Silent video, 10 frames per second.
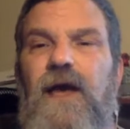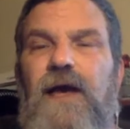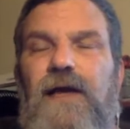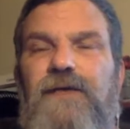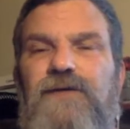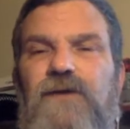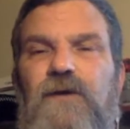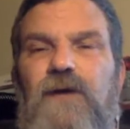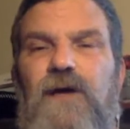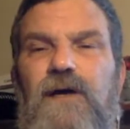And
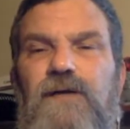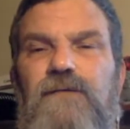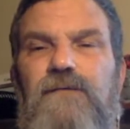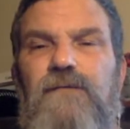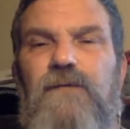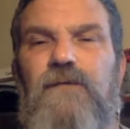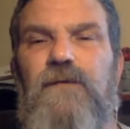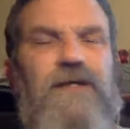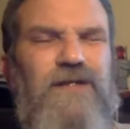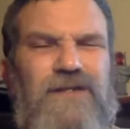so
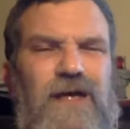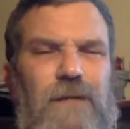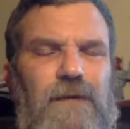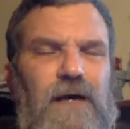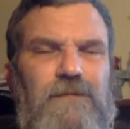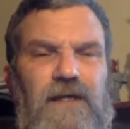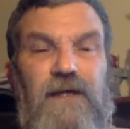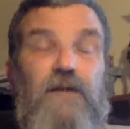it just kind of popped in.